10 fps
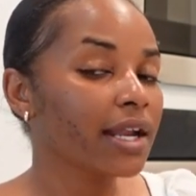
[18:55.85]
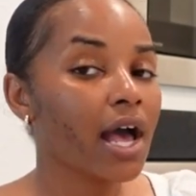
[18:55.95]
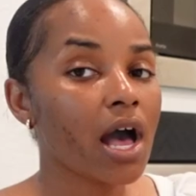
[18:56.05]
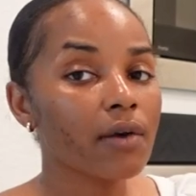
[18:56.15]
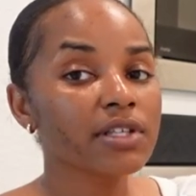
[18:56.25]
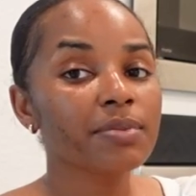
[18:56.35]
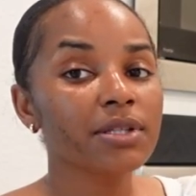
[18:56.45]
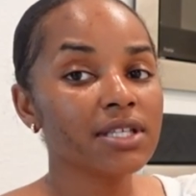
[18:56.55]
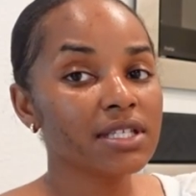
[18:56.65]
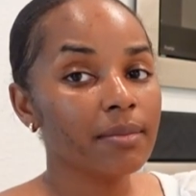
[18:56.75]
And I always put
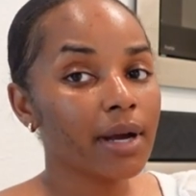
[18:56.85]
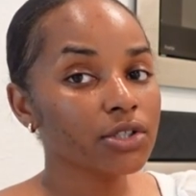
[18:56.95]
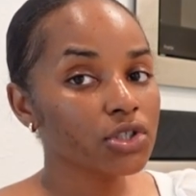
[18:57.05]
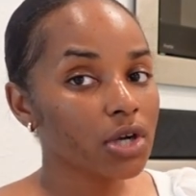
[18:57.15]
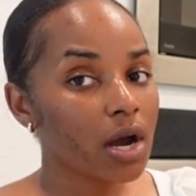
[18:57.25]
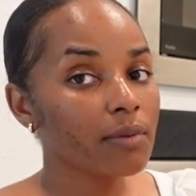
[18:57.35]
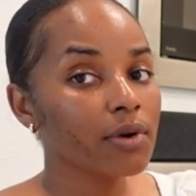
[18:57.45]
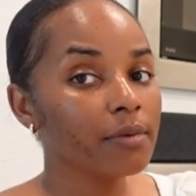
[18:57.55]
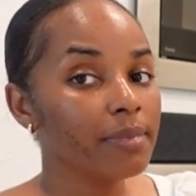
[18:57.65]
this in my charro